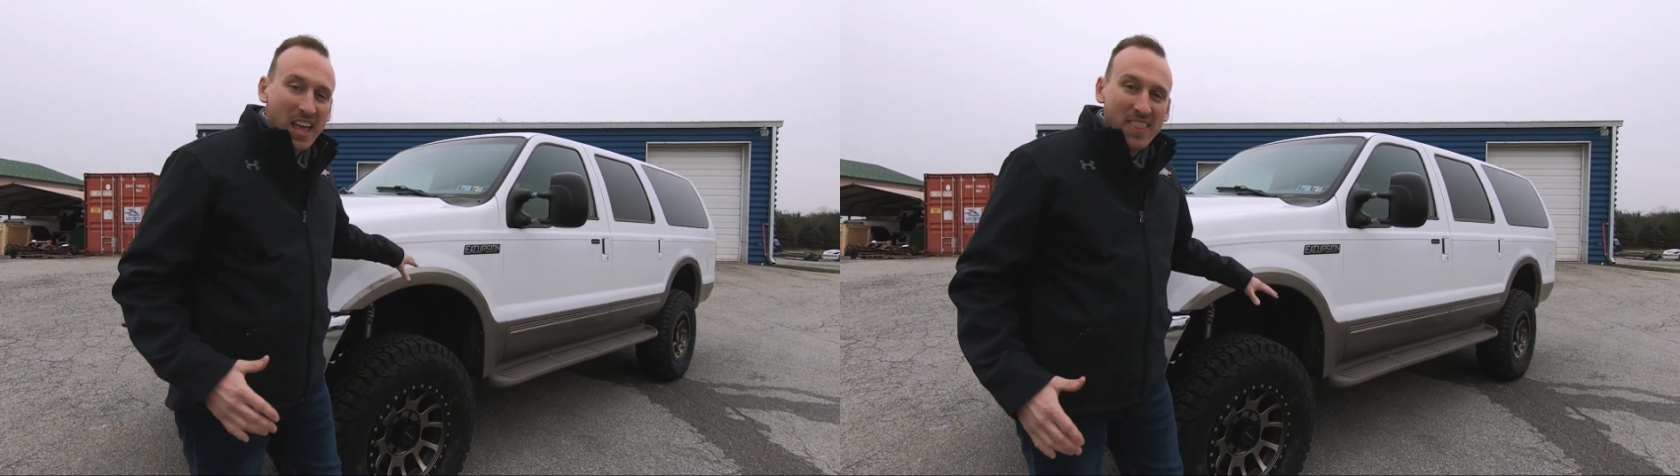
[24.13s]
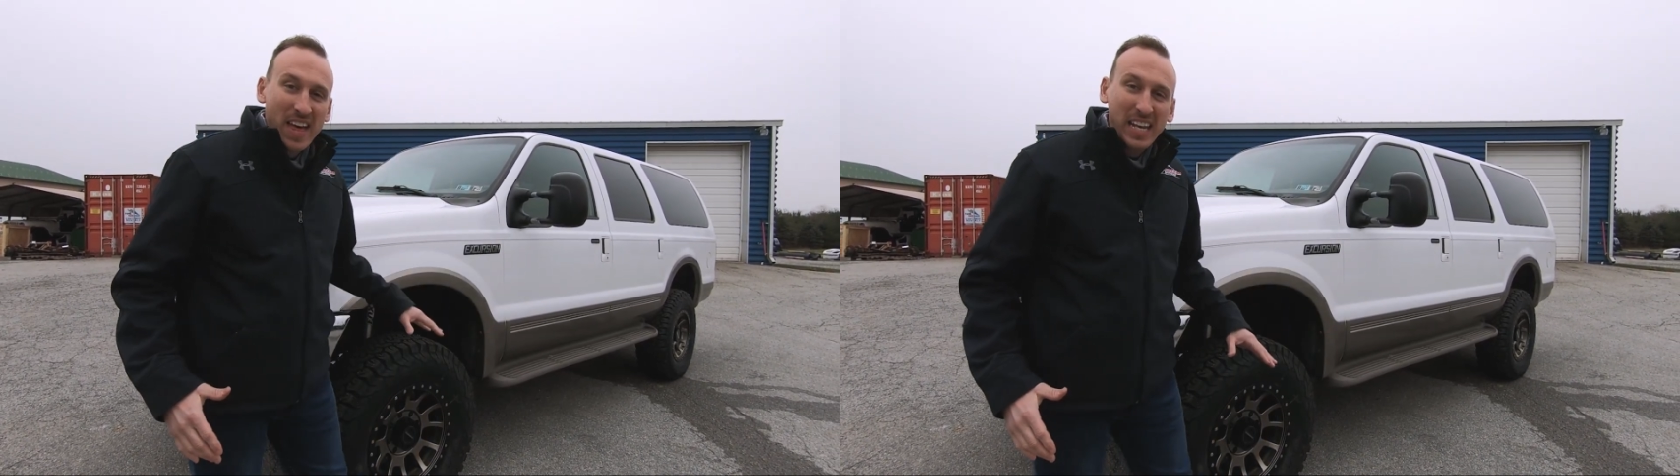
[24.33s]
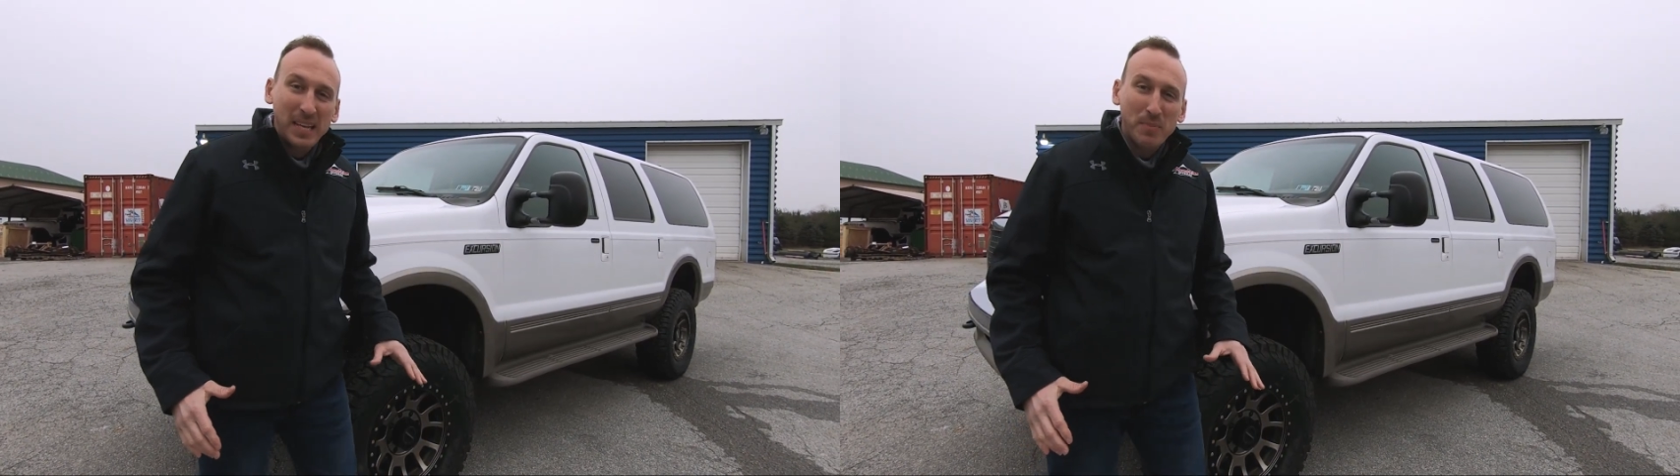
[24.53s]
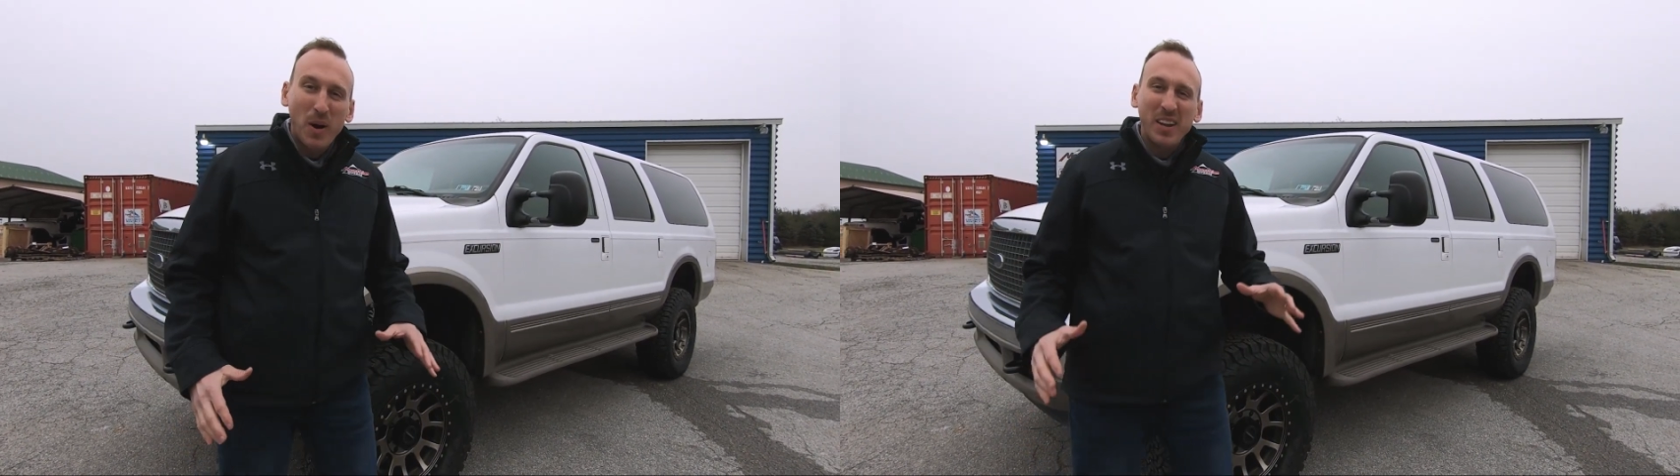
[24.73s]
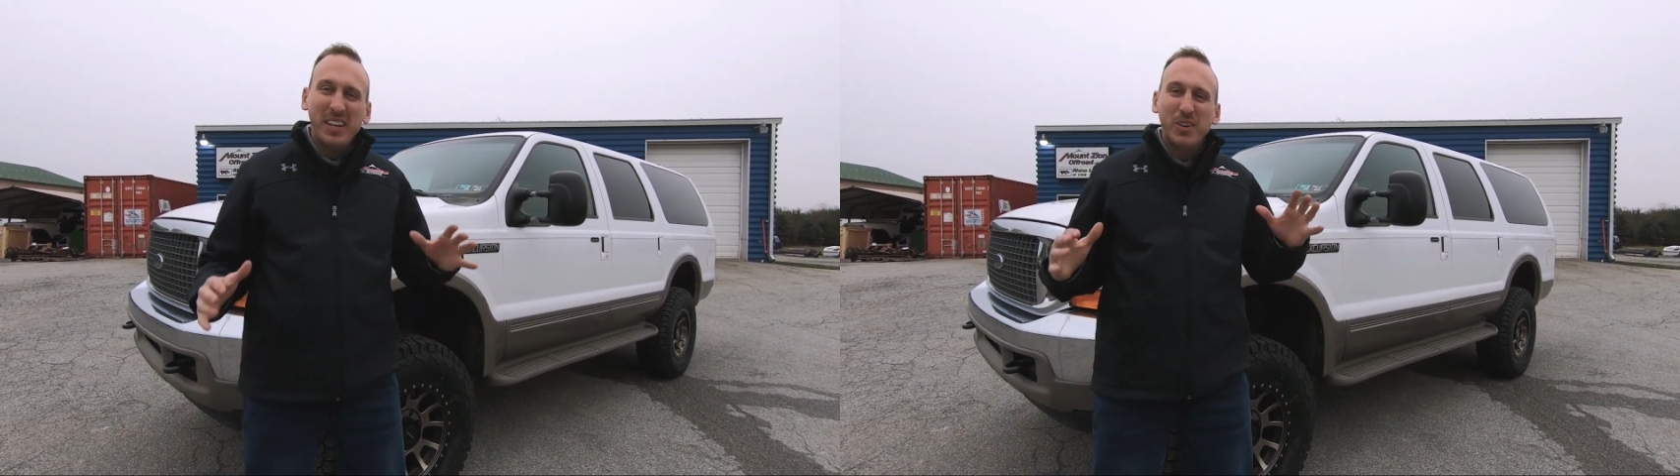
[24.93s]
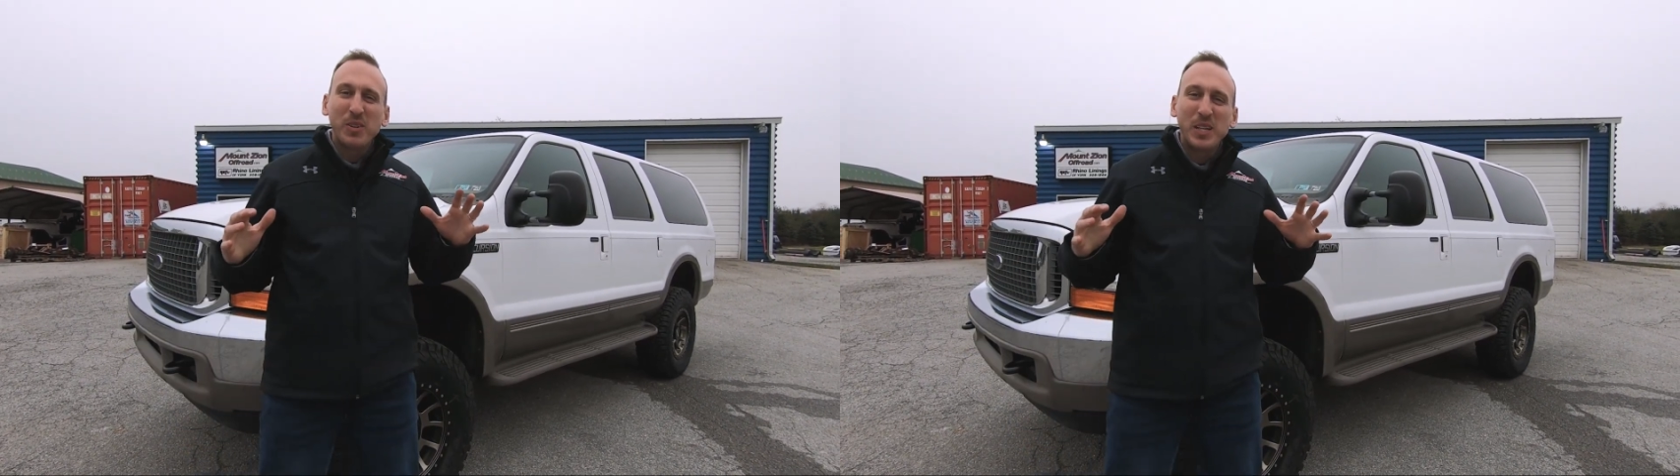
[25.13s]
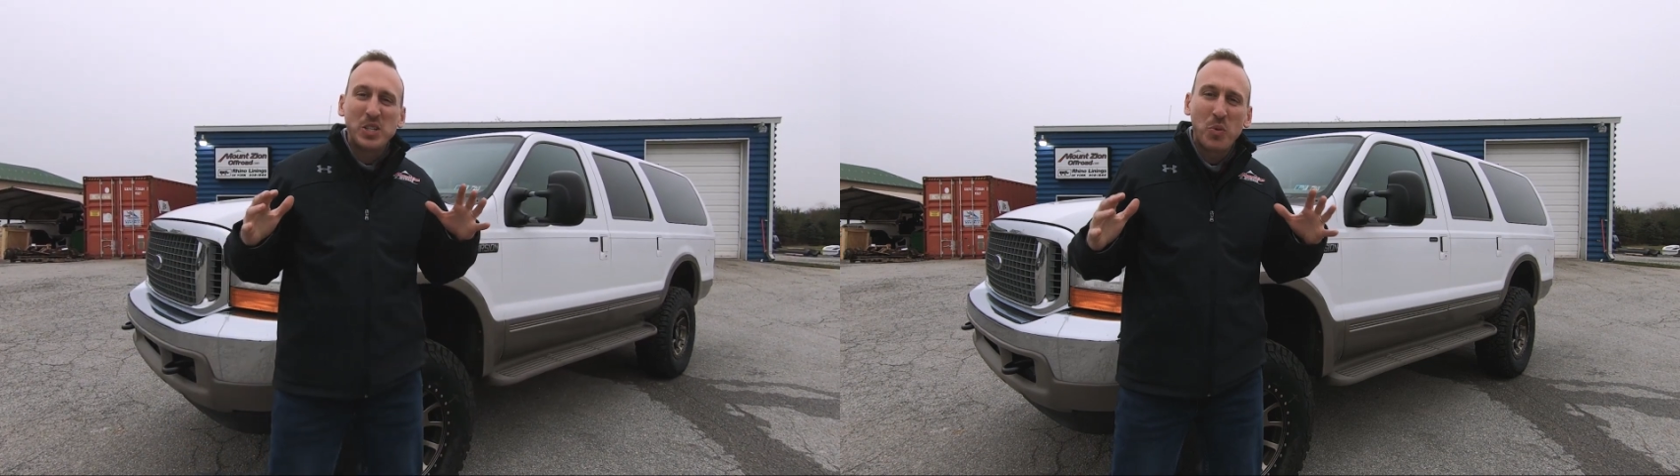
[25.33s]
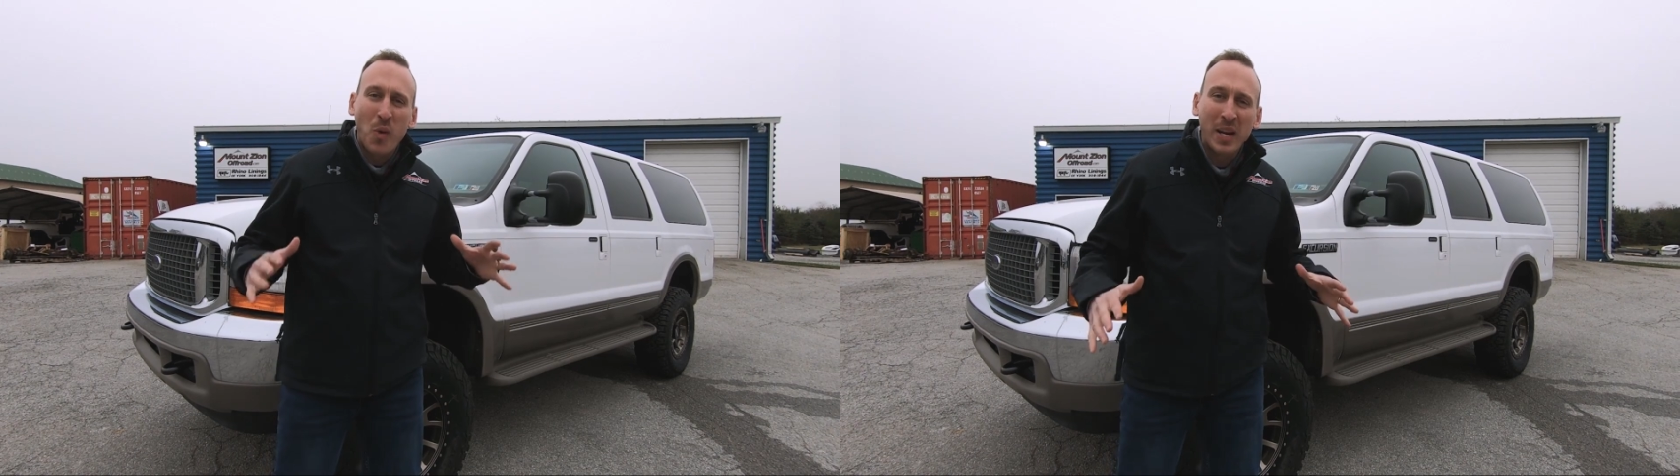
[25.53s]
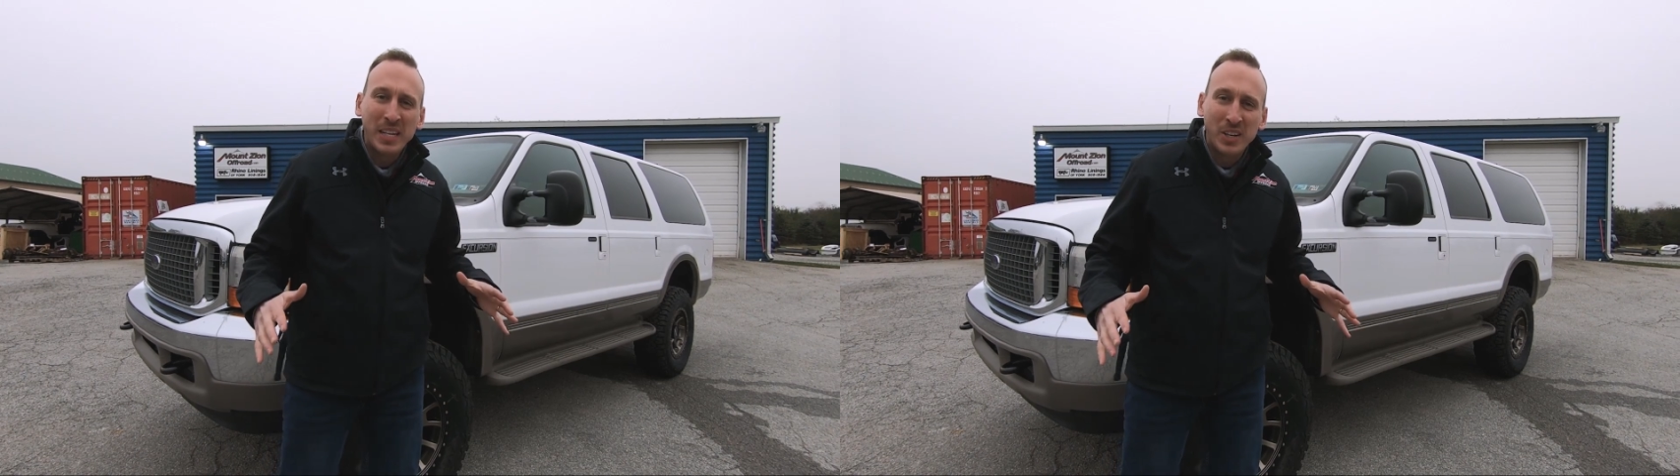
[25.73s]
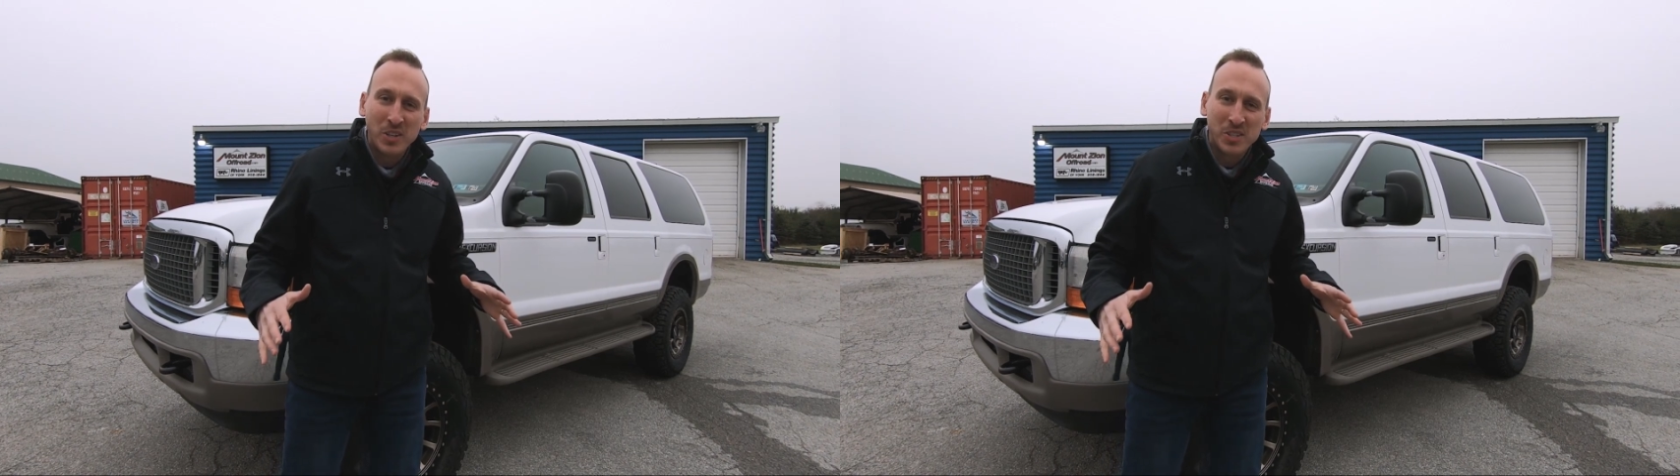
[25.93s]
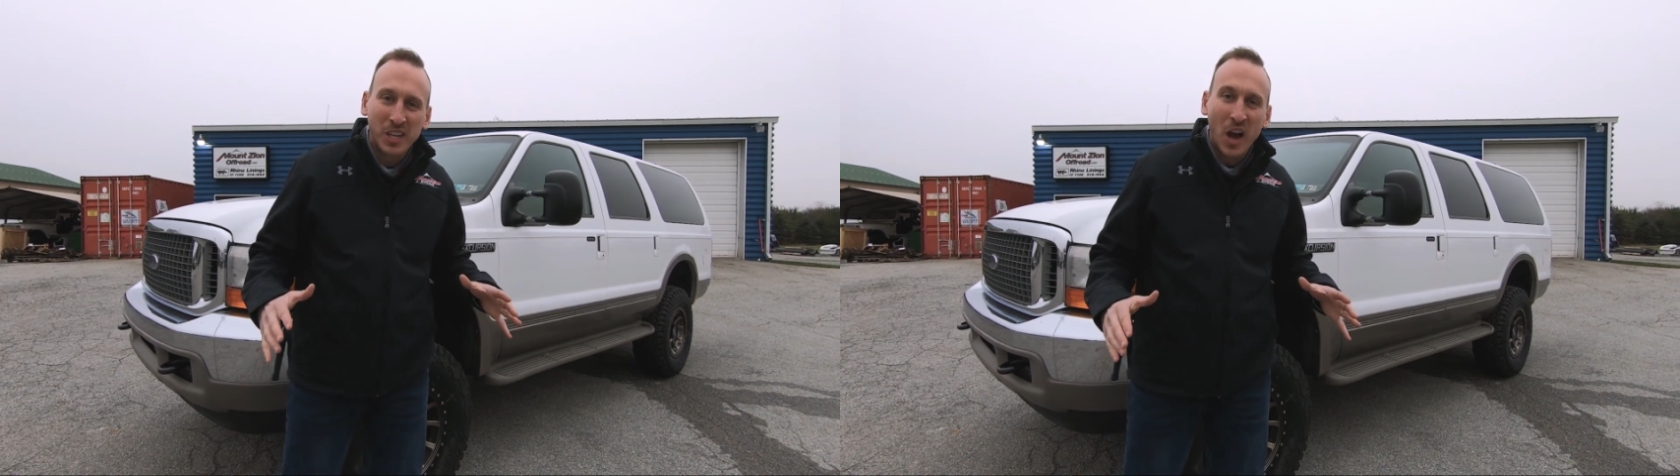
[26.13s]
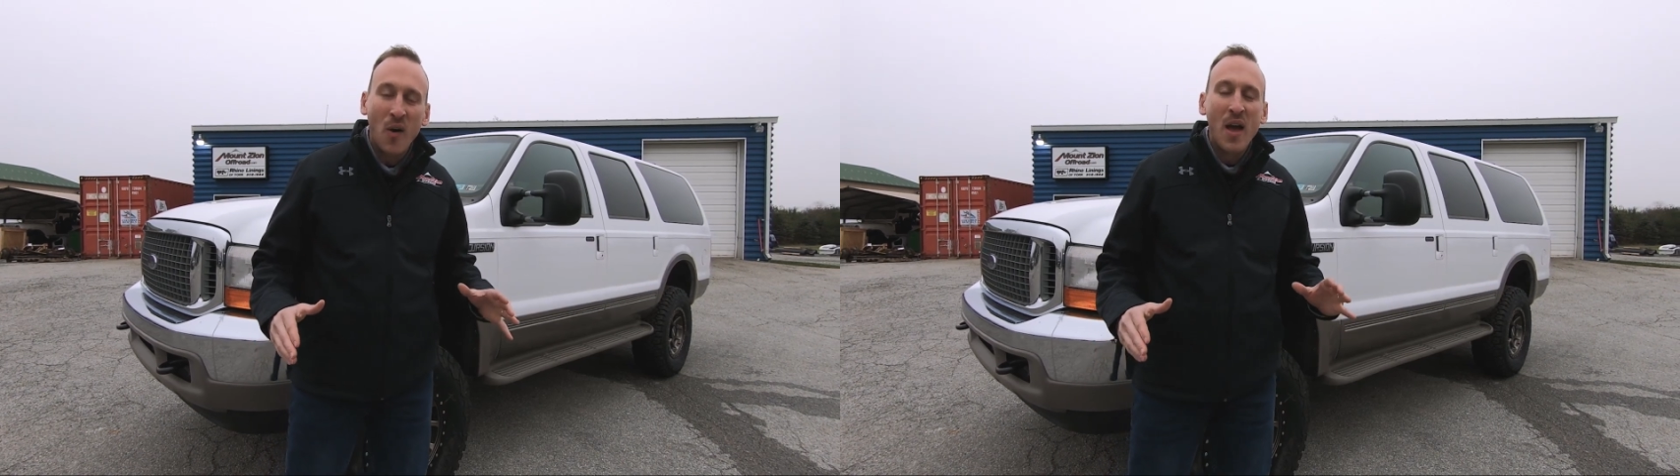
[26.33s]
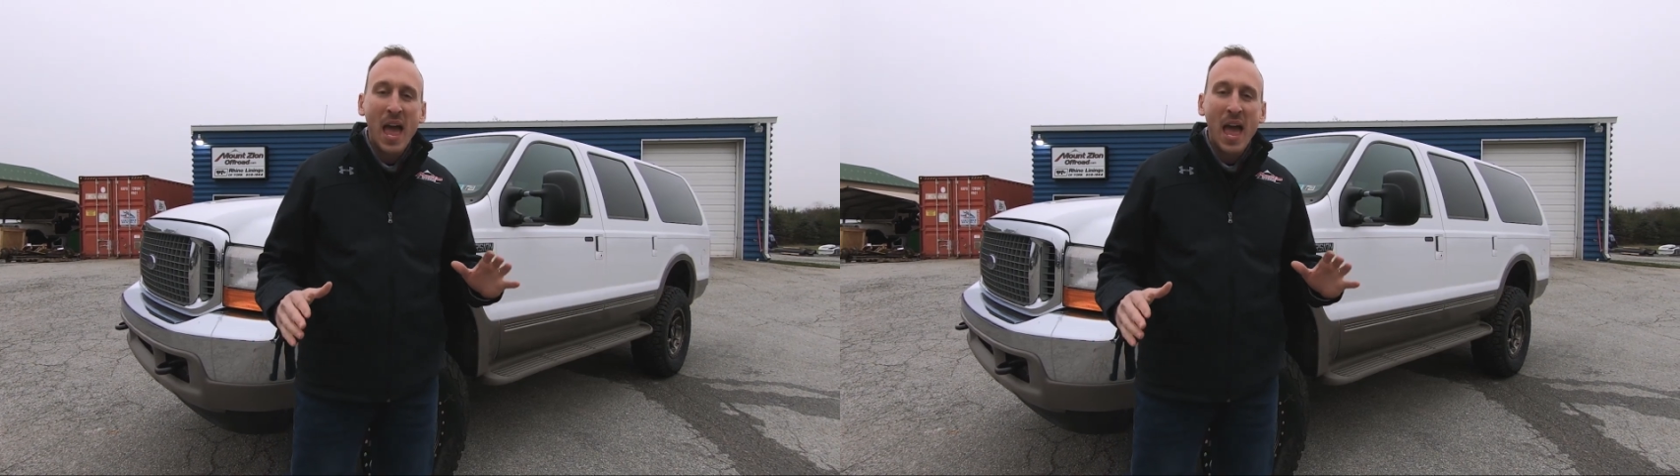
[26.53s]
that he bought nearly 20 years ago